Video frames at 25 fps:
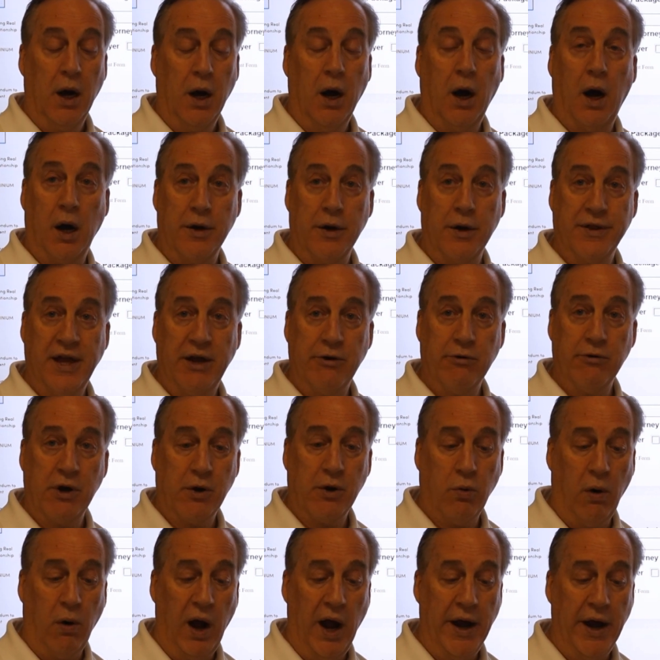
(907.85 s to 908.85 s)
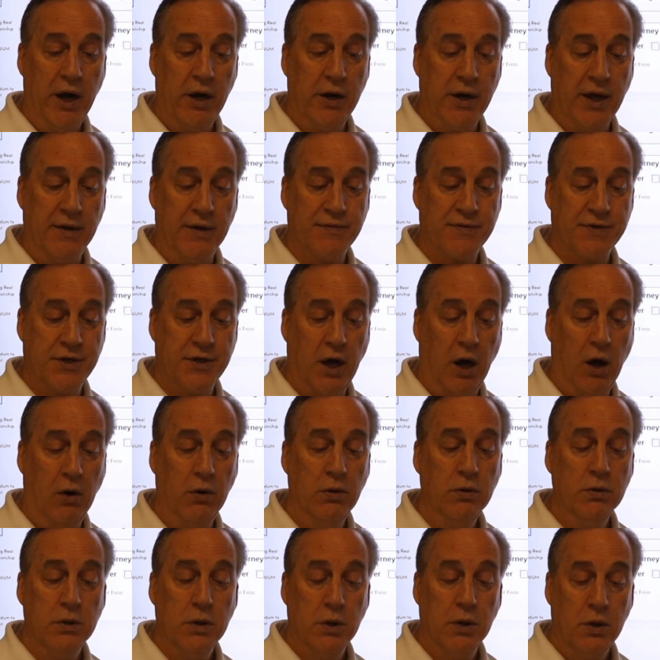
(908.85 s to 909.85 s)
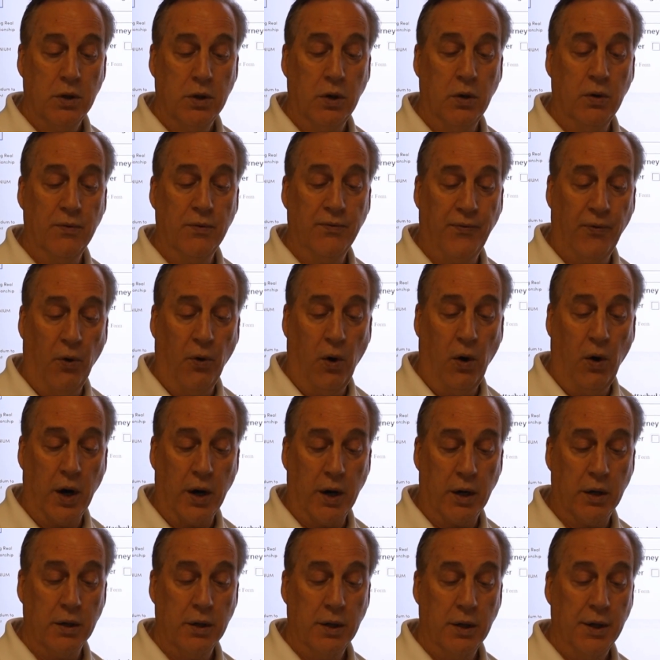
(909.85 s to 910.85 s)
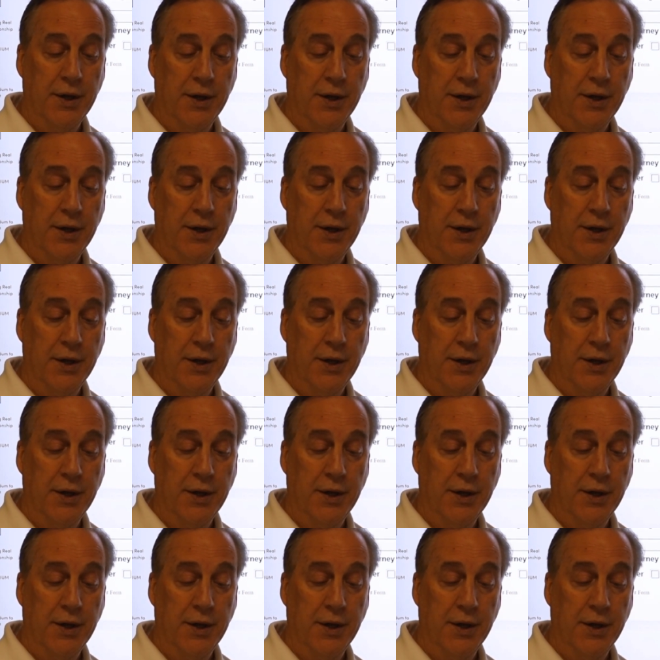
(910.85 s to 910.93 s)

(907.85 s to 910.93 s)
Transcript: Are they required? If so, who for?